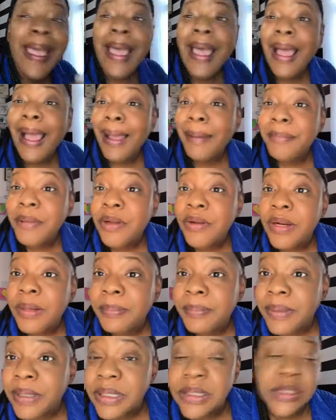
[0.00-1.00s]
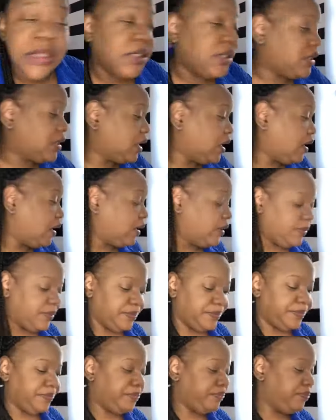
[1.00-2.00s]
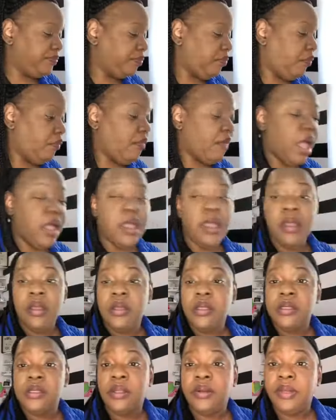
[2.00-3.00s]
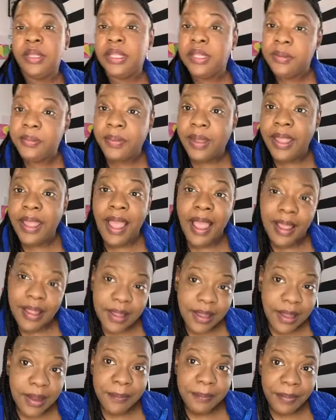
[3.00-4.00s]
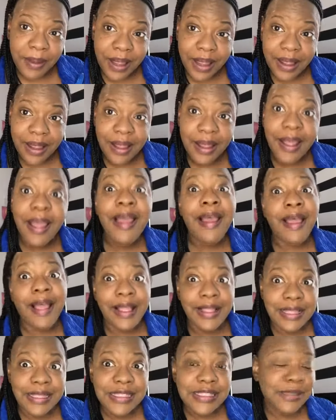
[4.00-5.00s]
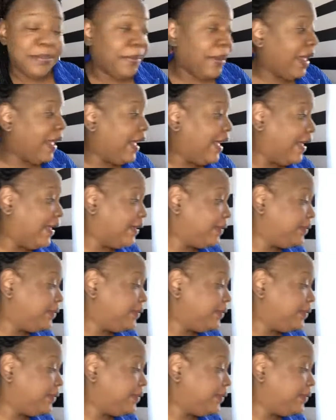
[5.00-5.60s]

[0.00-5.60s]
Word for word: I be on a budget, y'all. So anyway, I can get by, I to by.